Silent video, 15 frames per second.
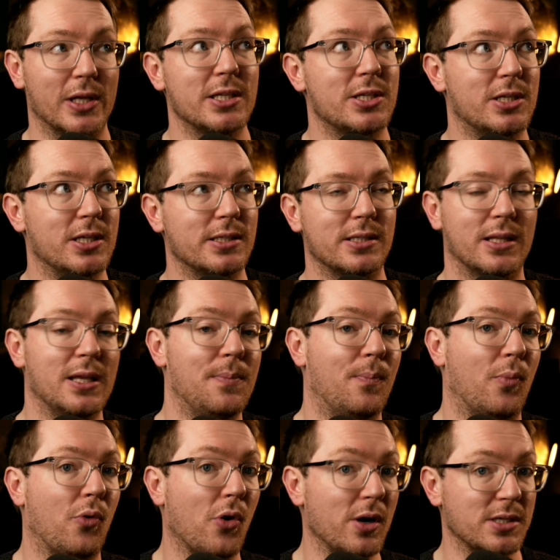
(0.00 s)
It's just the
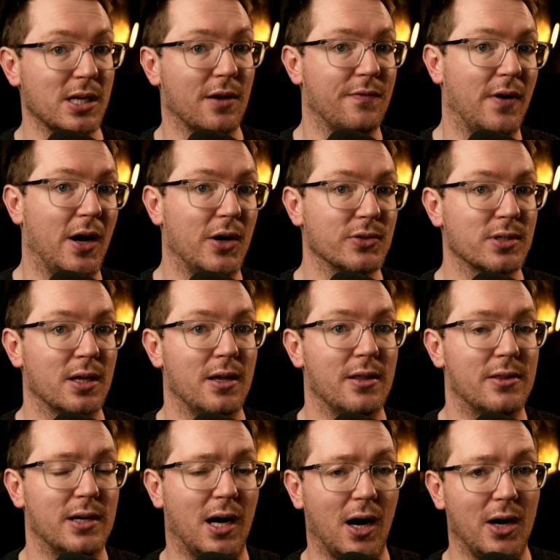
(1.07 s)
project files
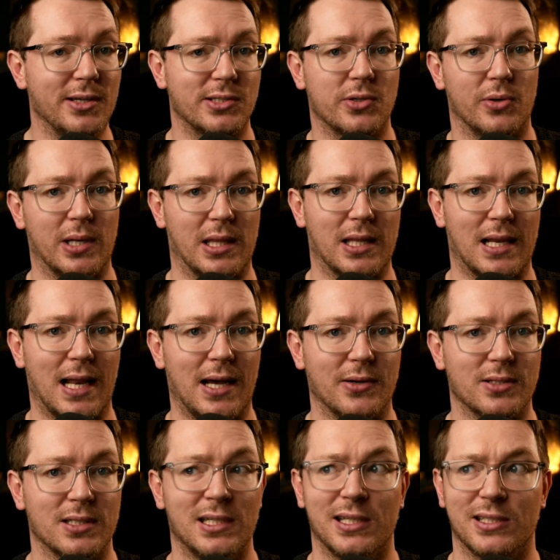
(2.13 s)
that are stored in the
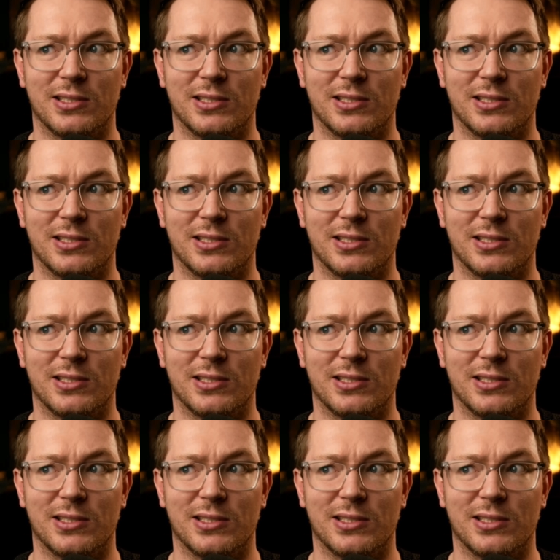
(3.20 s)
cloud.